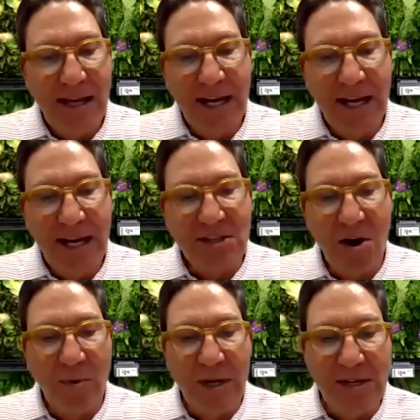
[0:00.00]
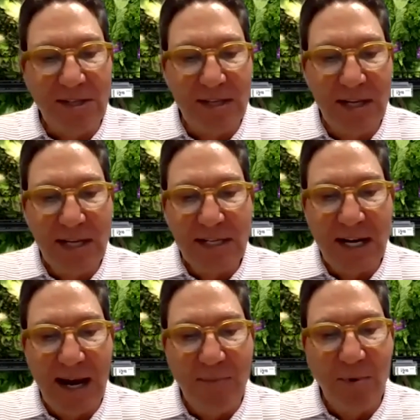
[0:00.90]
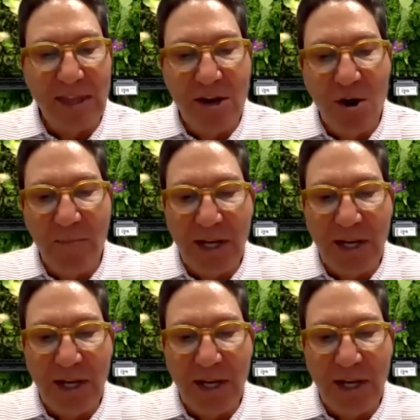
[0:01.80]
And as always, time with Naomi